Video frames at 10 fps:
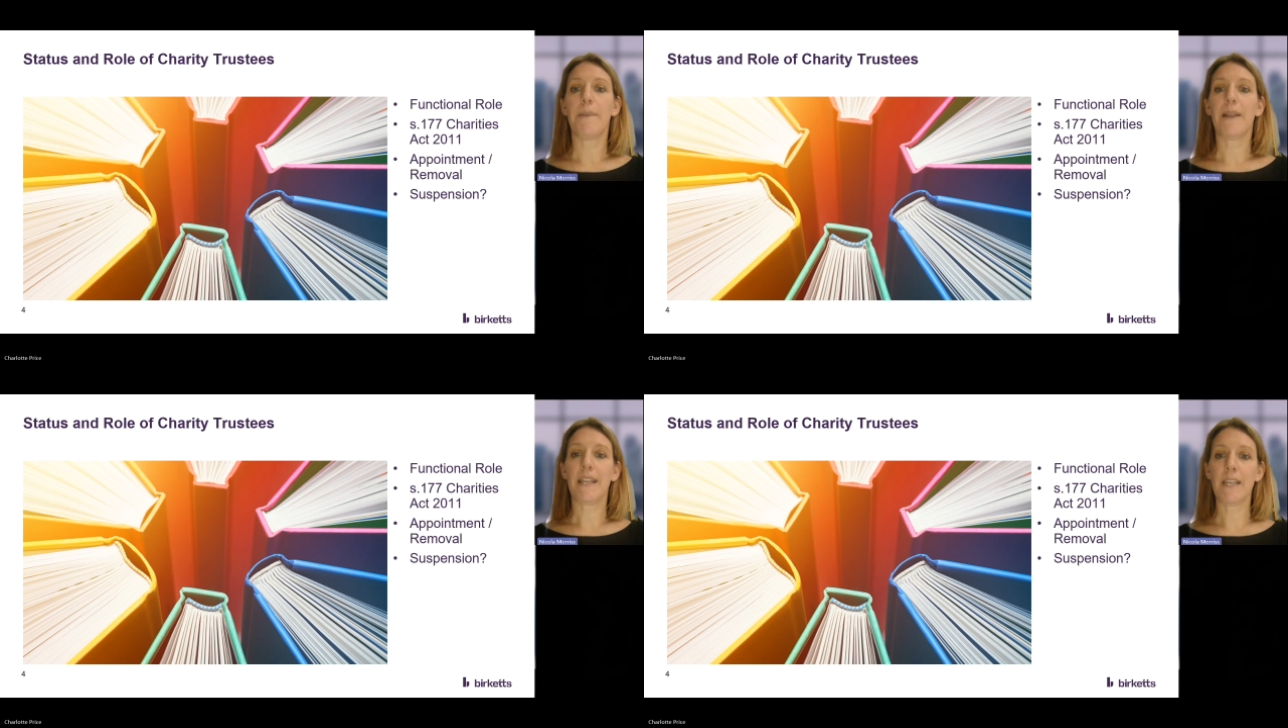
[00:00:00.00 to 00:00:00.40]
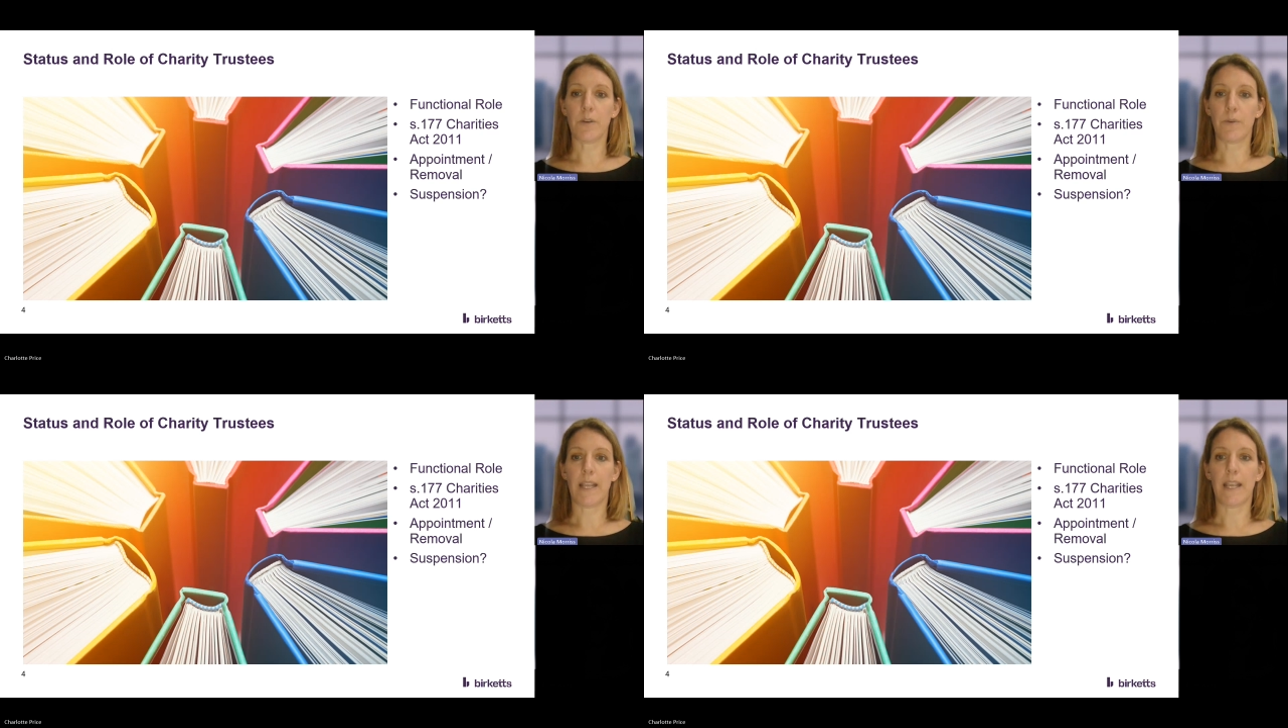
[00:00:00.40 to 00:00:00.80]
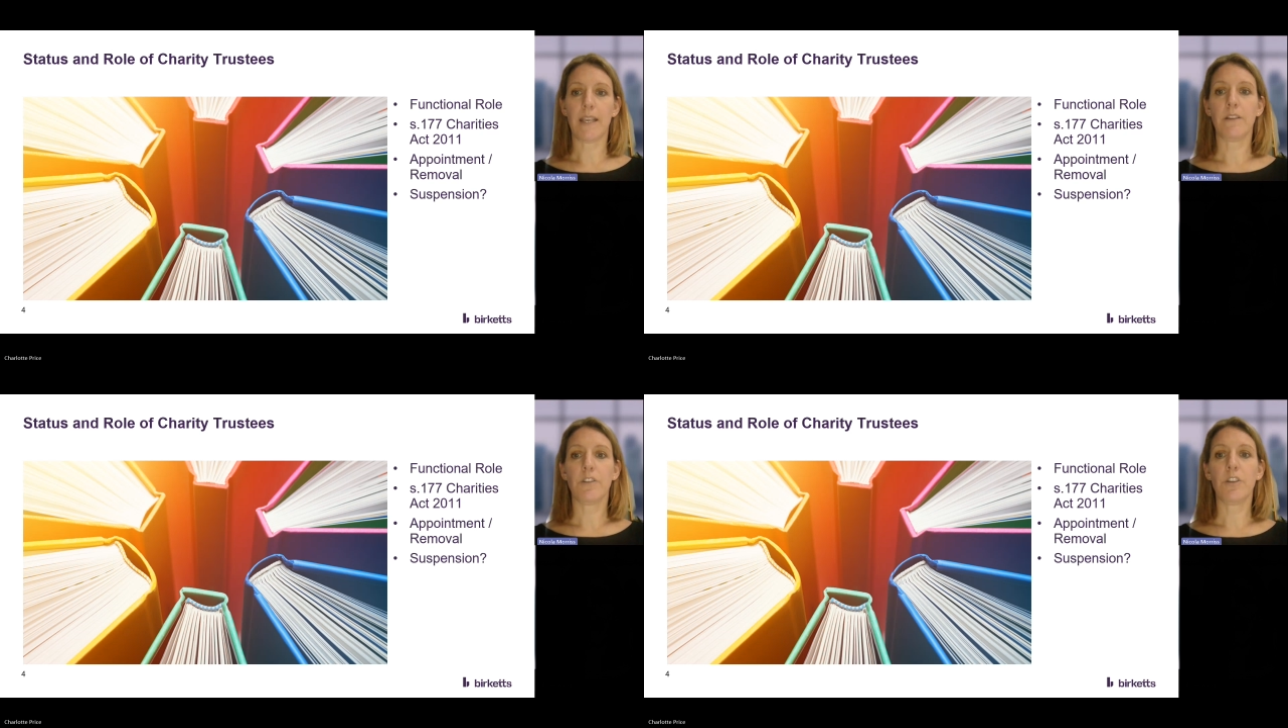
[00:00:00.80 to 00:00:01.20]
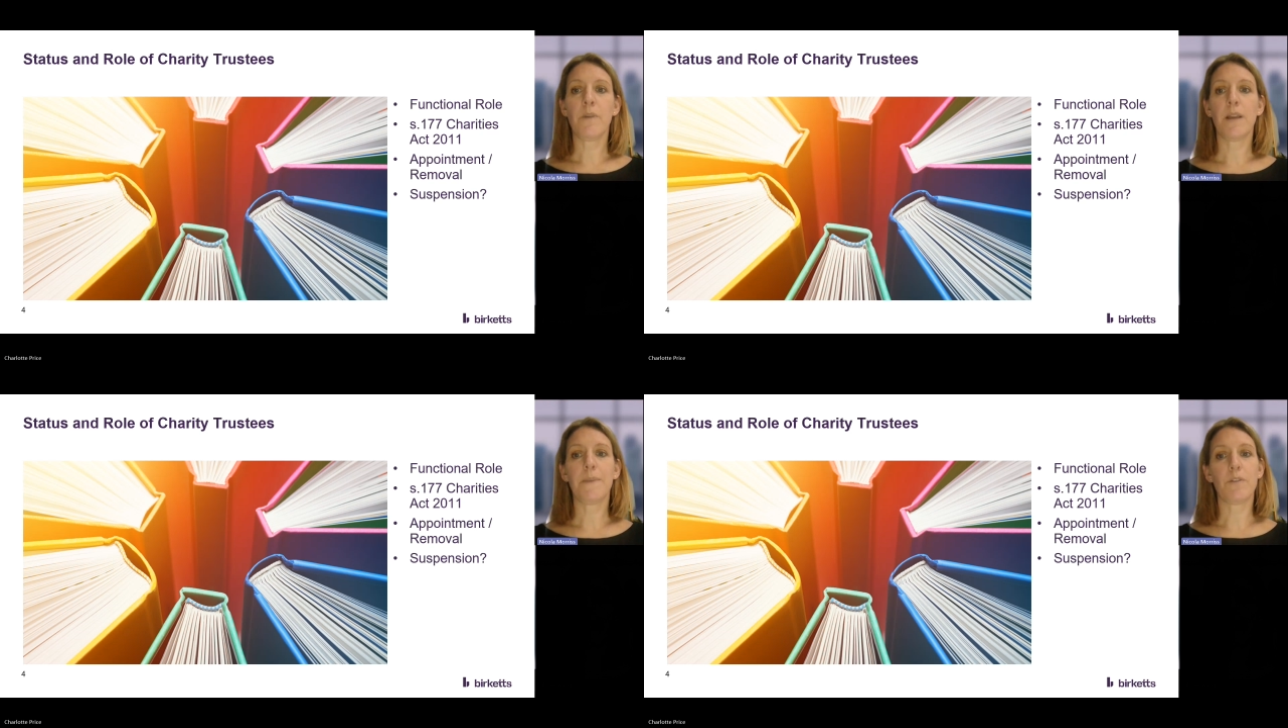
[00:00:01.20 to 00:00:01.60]
but equally, you
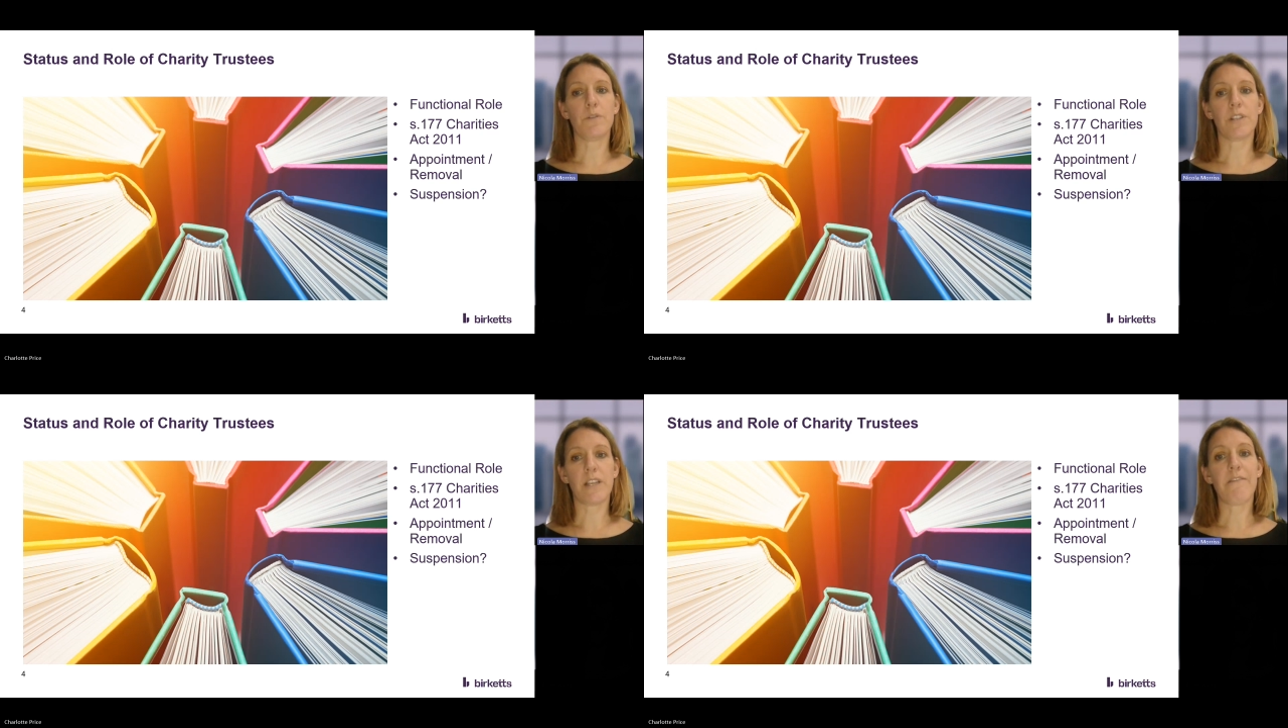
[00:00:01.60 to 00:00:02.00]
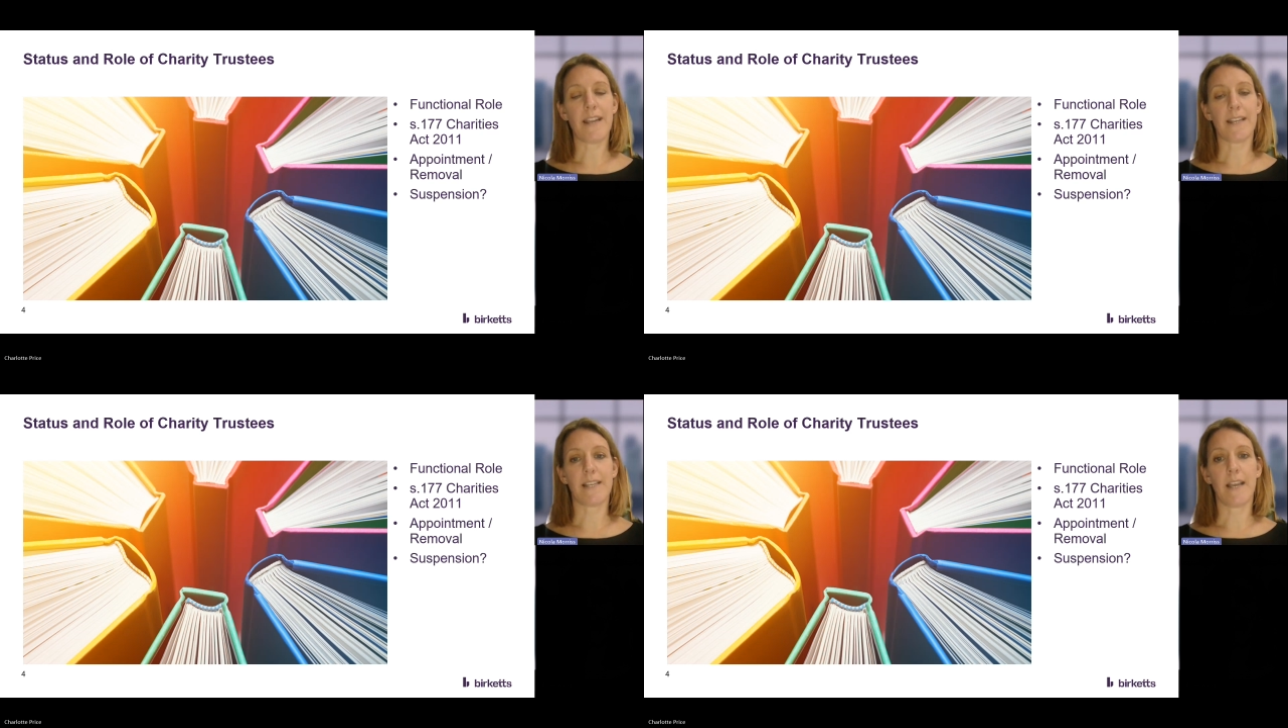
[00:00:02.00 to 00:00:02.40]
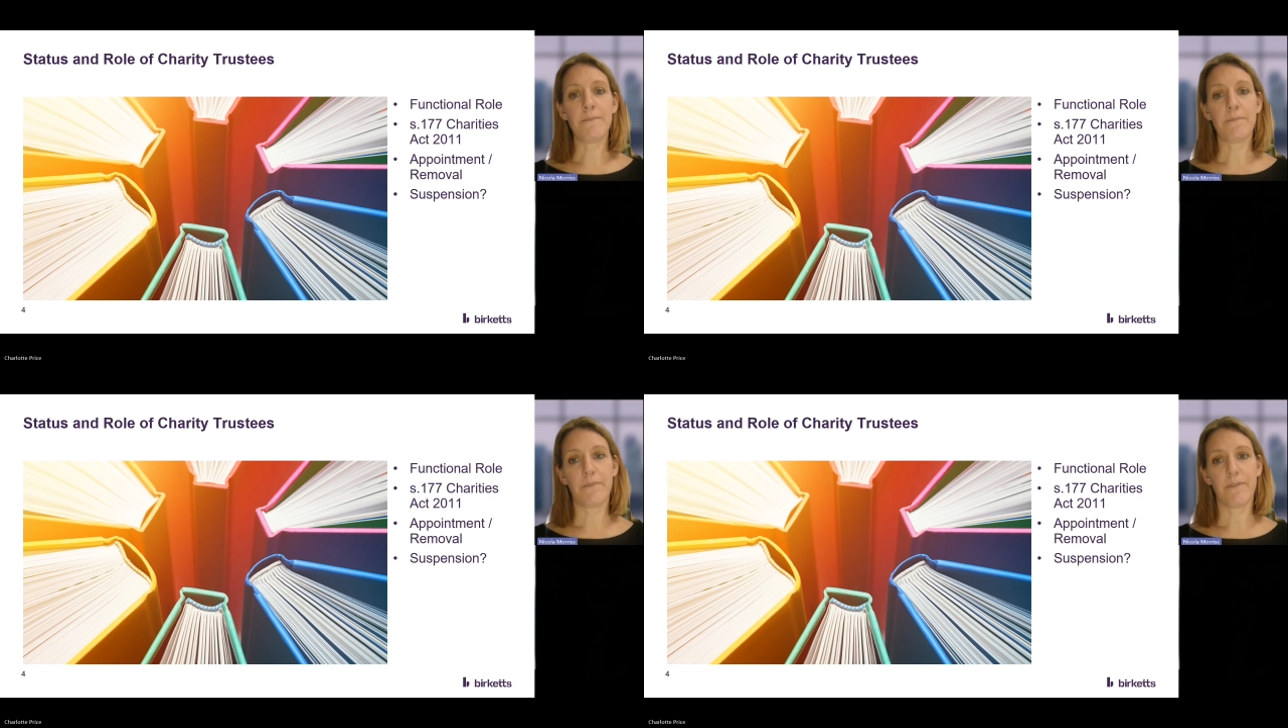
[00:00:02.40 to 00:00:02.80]
might be called a director,